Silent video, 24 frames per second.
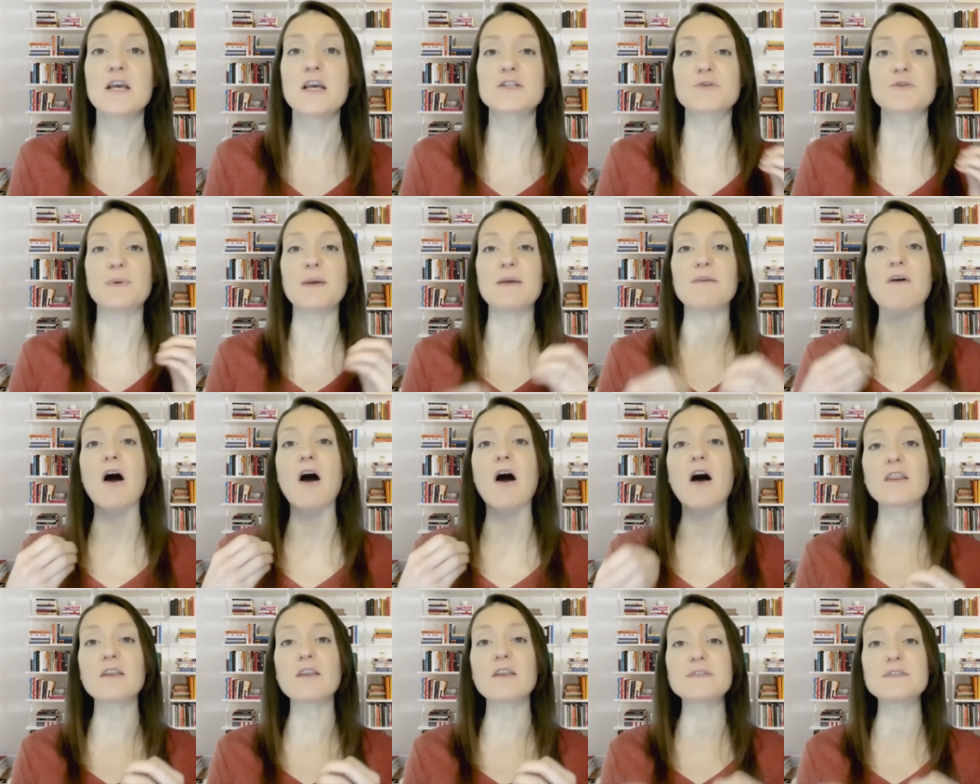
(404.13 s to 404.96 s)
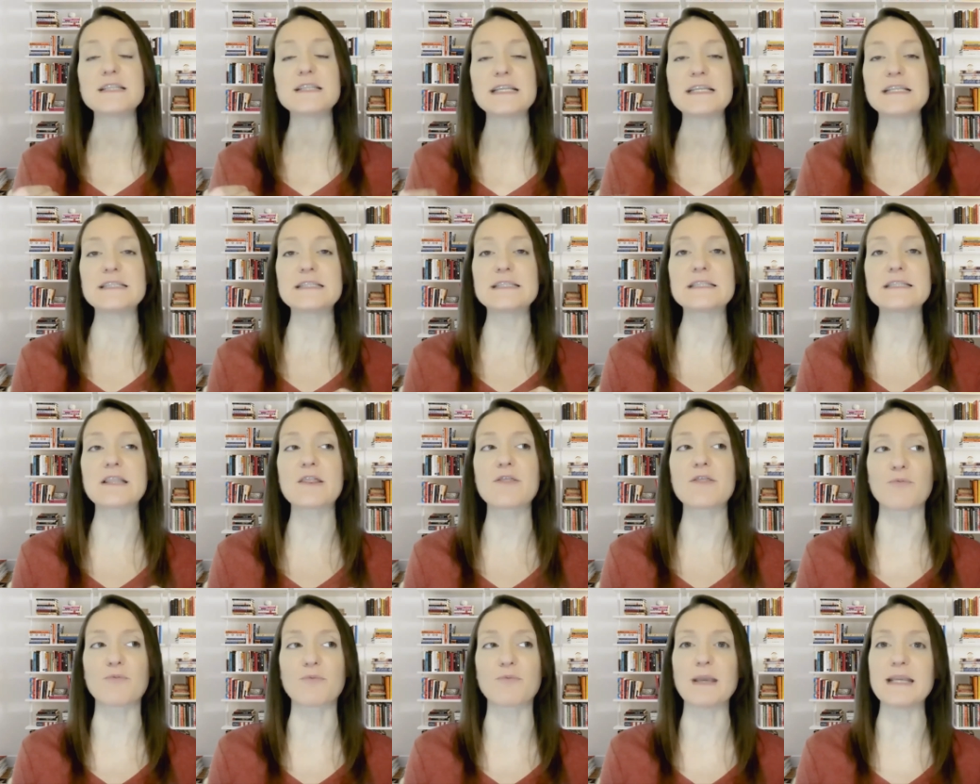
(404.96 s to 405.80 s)
So we have all of these
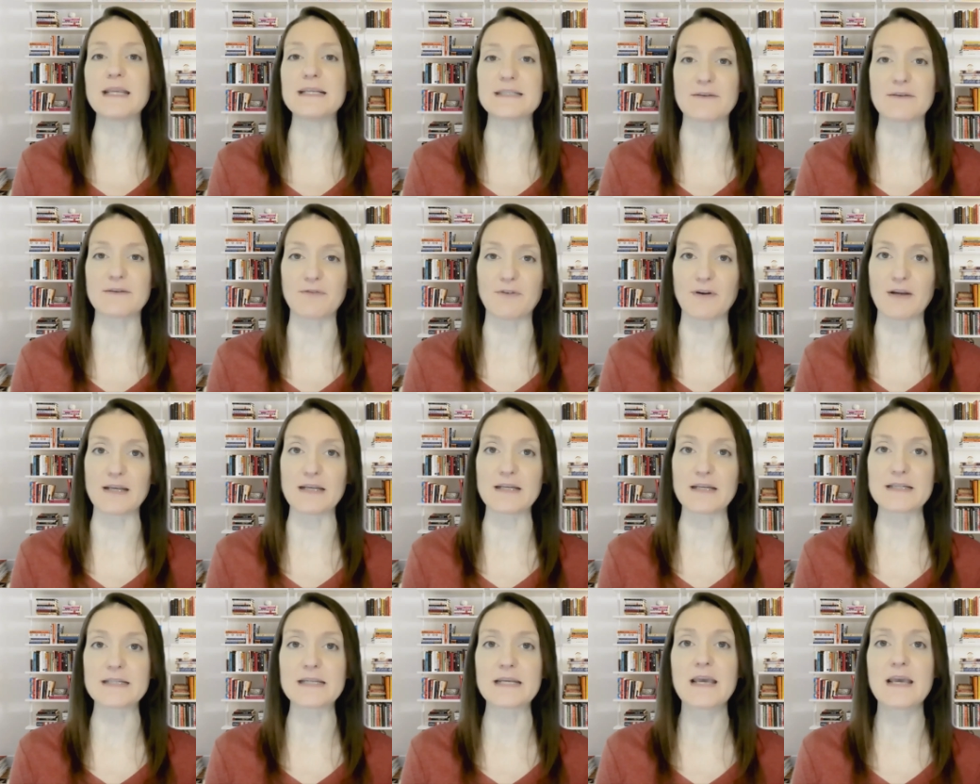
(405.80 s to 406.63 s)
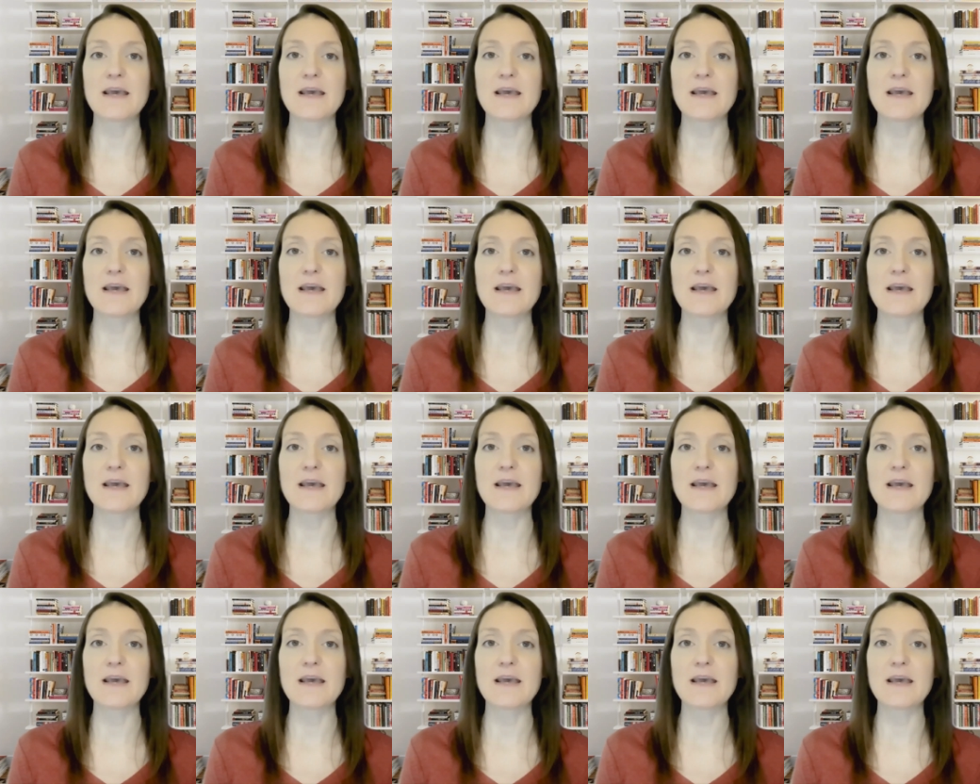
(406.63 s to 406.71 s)
three different